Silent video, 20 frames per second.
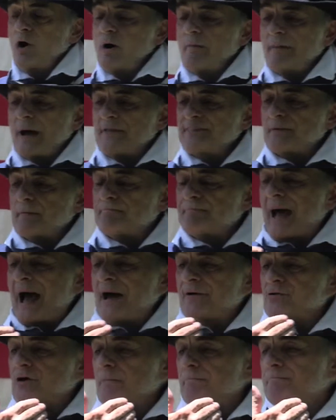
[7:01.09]
about the
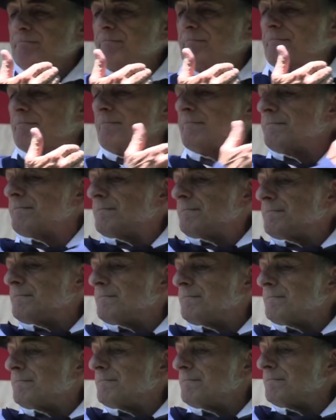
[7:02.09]
Battle of
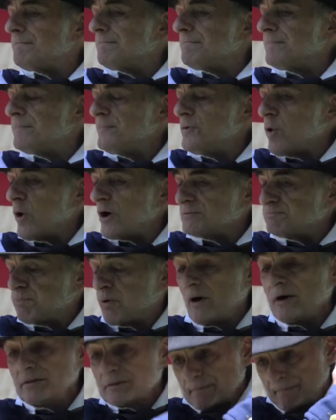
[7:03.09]
North
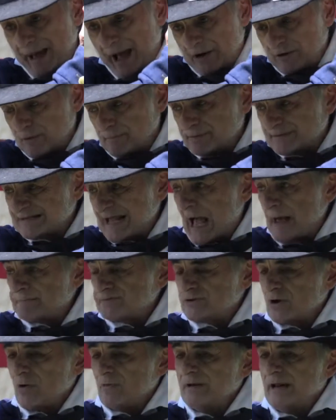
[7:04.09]
Point. The Battle of
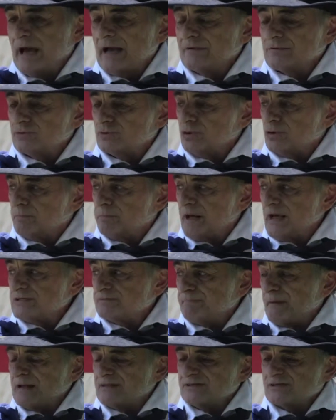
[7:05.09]
Patapsco Neck took place
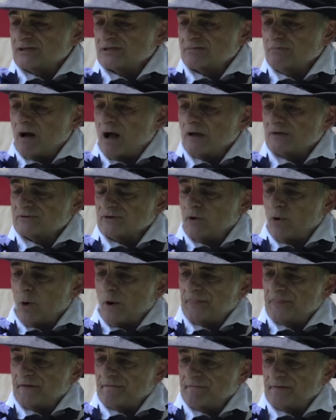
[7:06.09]
about 6 miles
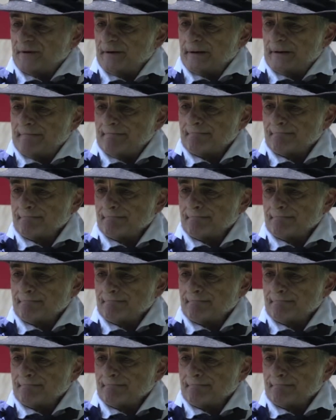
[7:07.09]
north of here.